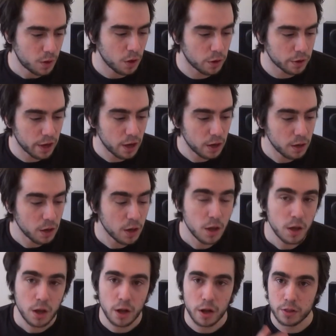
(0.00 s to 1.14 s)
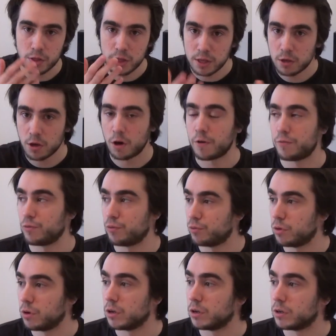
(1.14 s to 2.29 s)
Okay, think of
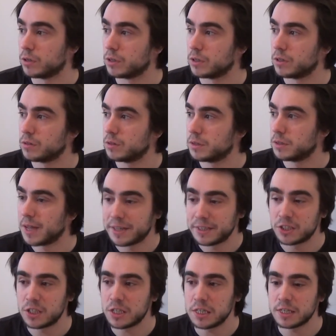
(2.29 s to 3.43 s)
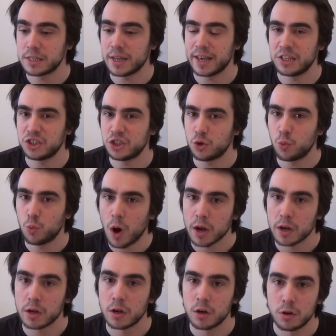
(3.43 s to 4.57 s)

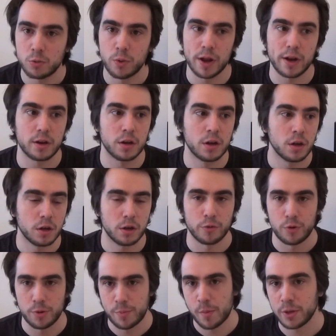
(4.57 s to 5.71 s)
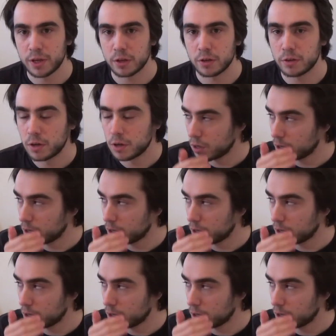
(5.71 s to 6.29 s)
1981, when Republican